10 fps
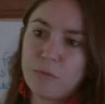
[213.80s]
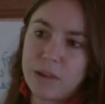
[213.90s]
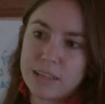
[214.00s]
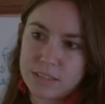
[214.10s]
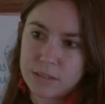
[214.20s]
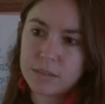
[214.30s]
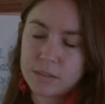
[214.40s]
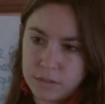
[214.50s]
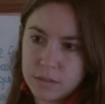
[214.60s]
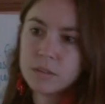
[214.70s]
and from
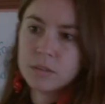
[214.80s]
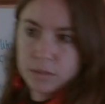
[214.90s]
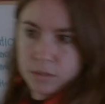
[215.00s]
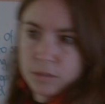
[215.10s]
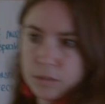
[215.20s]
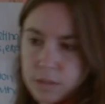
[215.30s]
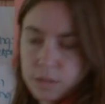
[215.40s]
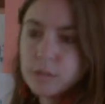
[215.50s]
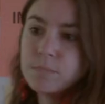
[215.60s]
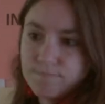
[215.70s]
those insights,
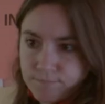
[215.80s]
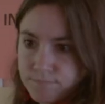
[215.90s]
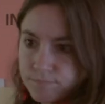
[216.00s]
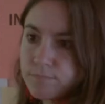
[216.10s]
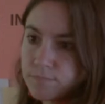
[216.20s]
coming up with